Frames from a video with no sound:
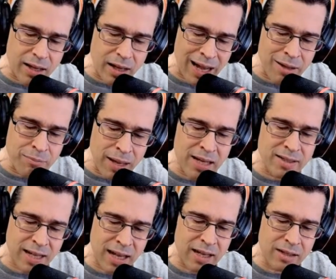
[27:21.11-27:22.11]

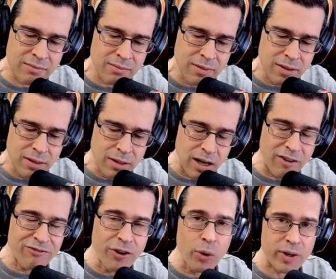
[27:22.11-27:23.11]
maintain a
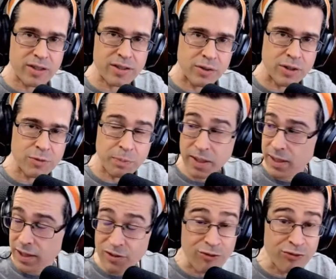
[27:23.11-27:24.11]
focus, so to speak,
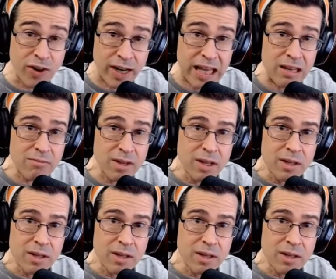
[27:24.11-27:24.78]
and it's funny